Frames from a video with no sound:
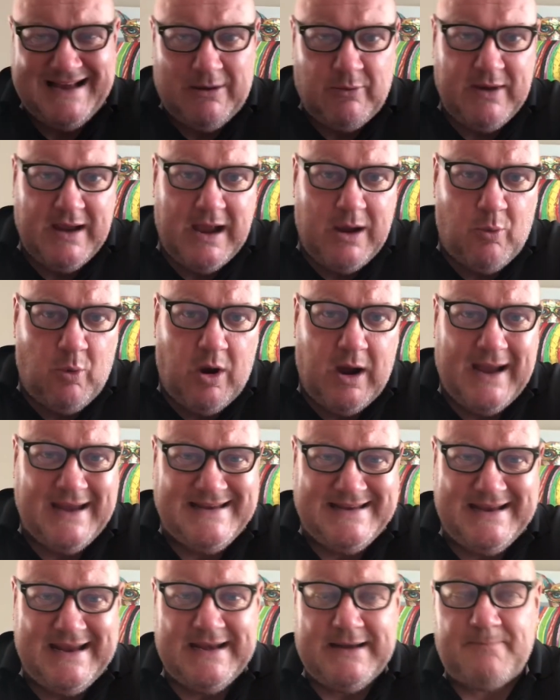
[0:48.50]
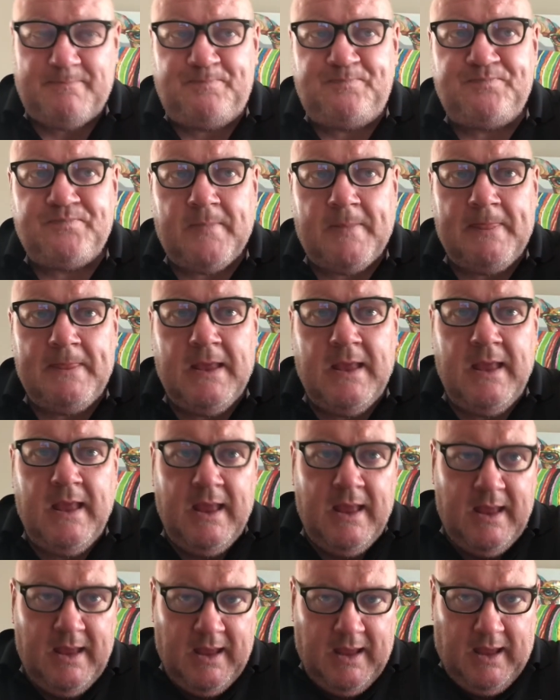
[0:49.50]
what I did.
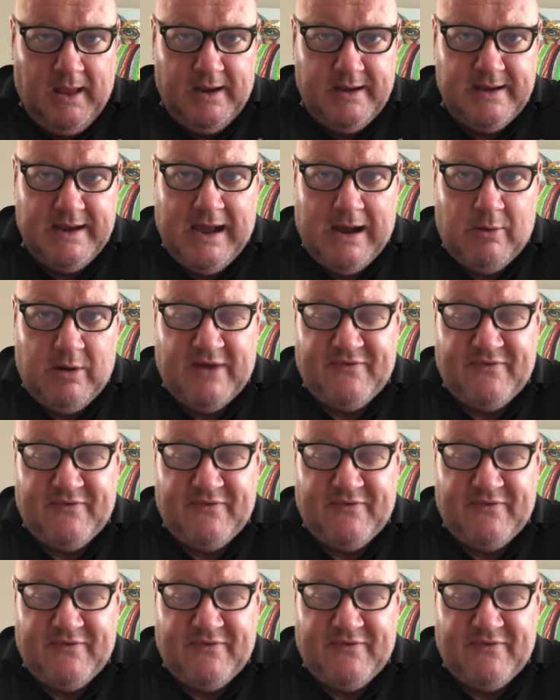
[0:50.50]
Now,